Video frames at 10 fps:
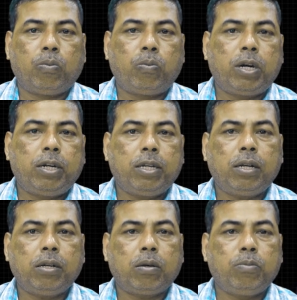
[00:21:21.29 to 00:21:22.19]

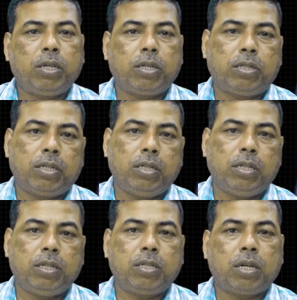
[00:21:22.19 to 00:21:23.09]
Vertical communication
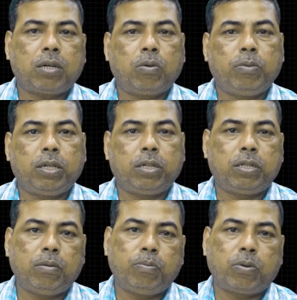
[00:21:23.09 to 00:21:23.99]
is a
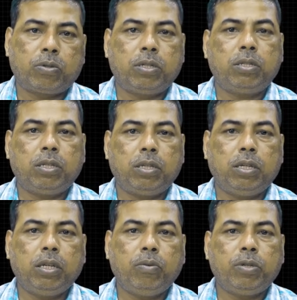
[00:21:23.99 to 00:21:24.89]
communication process
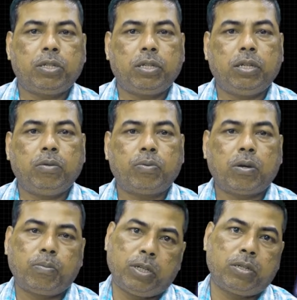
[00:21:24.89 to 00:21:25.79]
in which
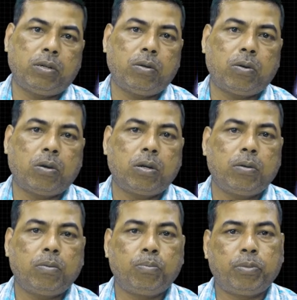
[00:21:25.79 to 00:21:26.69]
information or
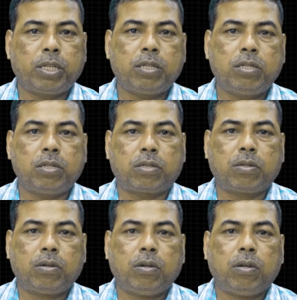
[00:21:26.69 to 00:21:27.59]
messages